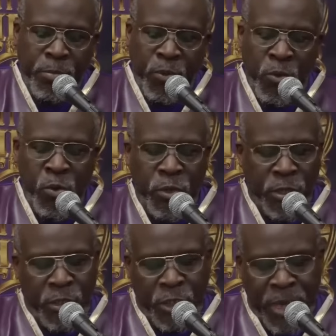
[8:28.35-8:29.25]

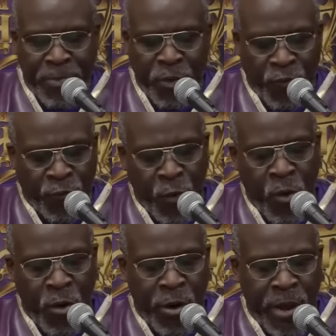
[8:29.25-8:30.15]
Baruch chapter
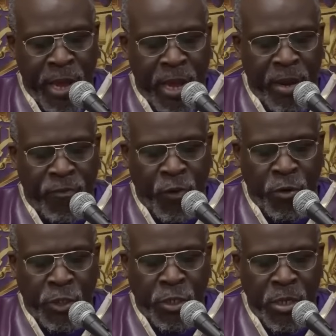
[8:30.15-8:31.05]
4 and
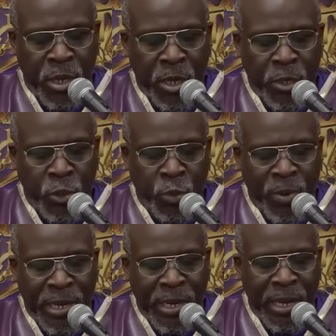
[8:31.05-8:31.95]
verse
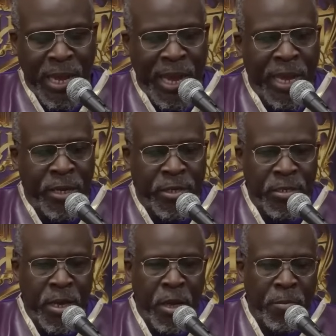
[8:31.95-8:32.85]
28.